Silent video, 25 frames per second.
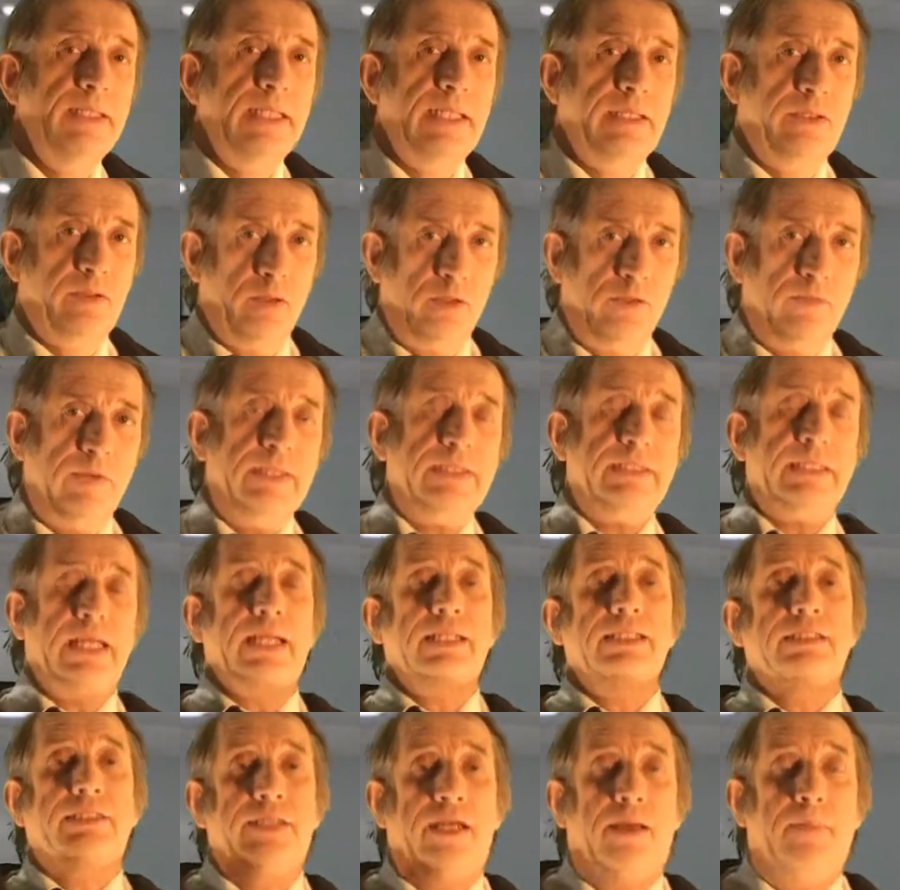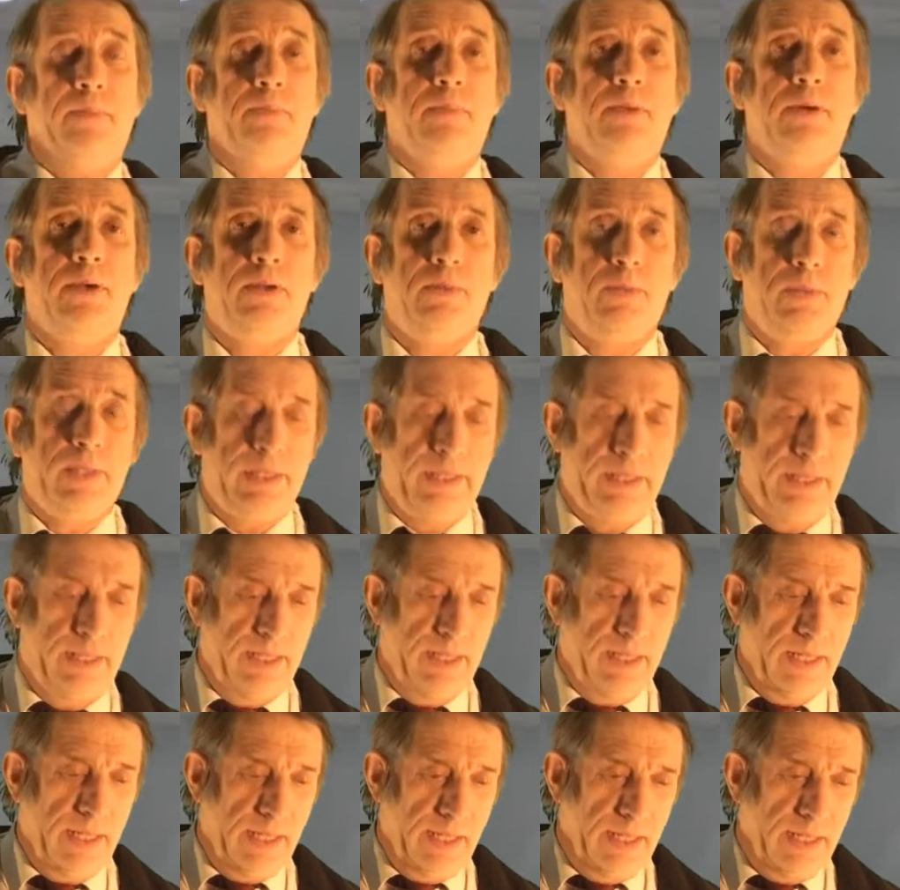it always ends up with
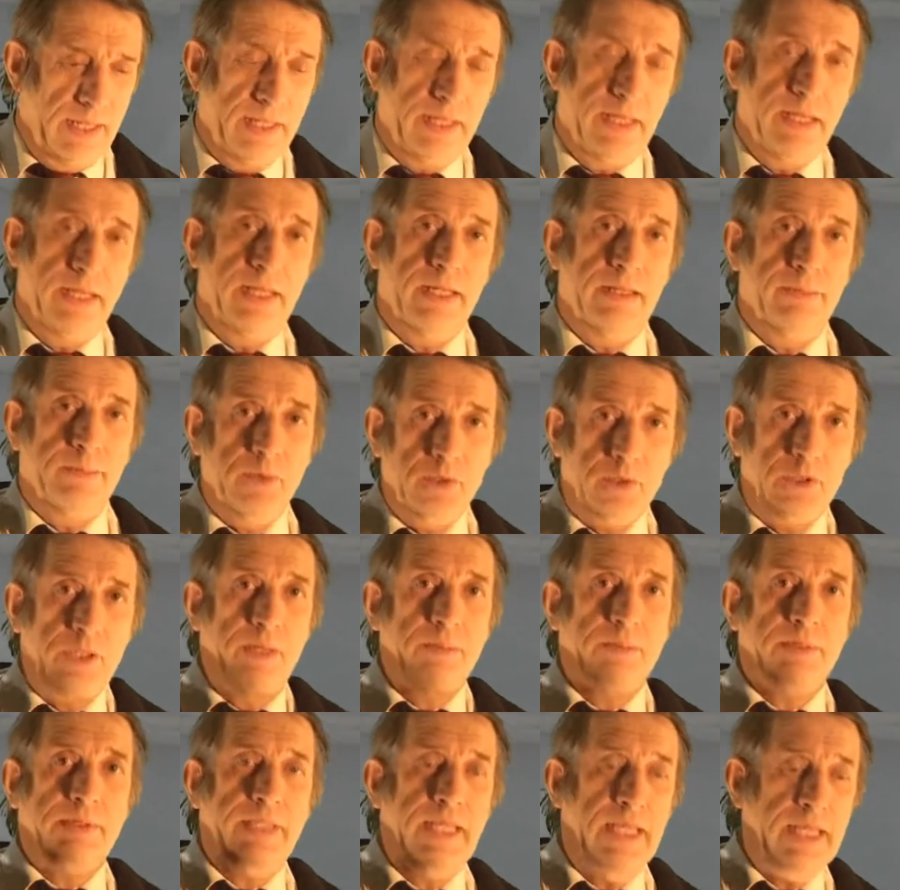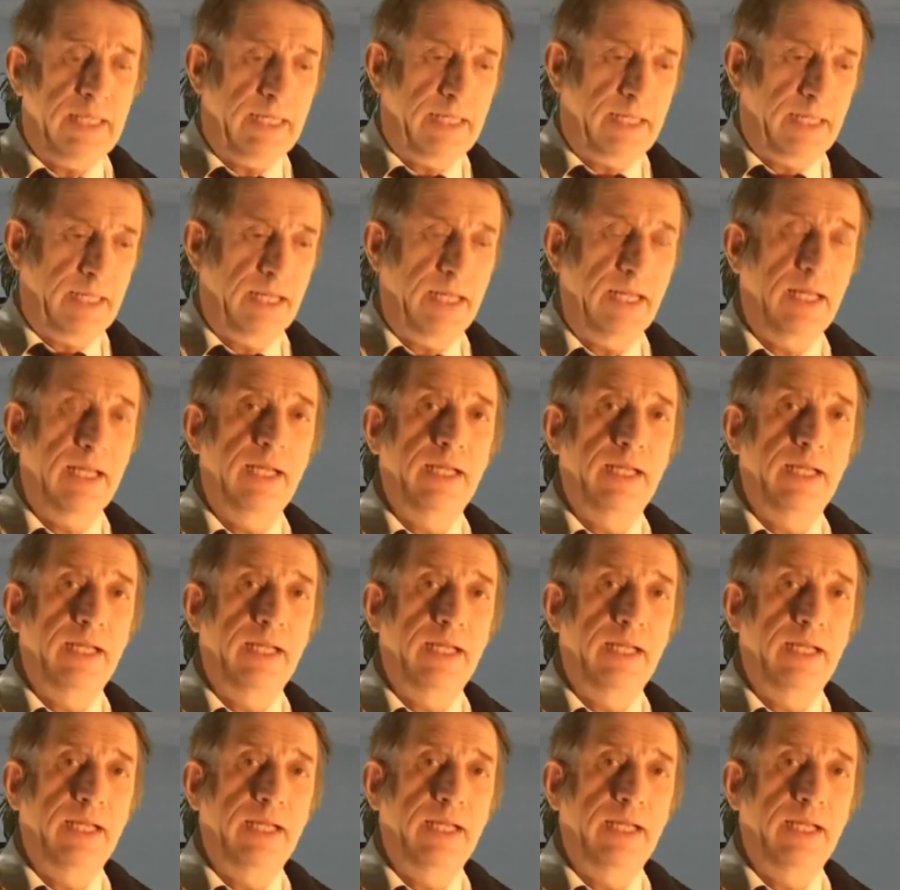the Muslims take